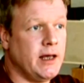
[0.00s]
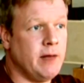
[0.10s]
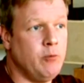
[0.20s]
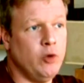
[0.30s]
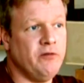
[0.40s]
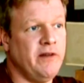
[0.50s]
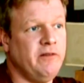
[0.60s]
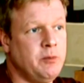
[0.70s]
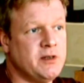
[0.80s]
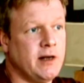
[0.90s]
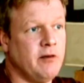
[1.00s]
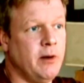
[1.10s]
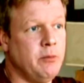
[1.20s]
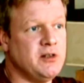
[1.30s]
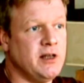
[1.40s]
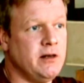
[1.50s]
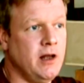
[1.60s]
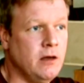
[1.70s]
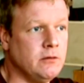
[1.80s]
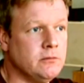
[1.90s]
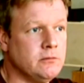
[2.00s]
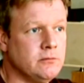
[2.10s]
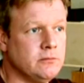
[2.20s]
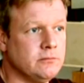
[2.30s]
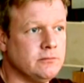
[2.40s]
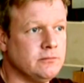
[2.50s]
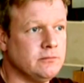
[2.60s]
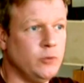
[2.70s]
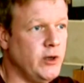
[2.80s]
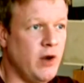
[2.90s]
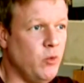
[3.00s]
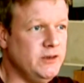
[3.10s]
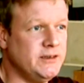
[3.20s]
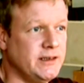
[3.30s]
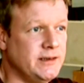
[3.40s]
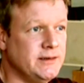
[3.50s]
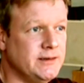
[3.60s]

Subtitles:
and more than 50% of people said, no, we don't want it.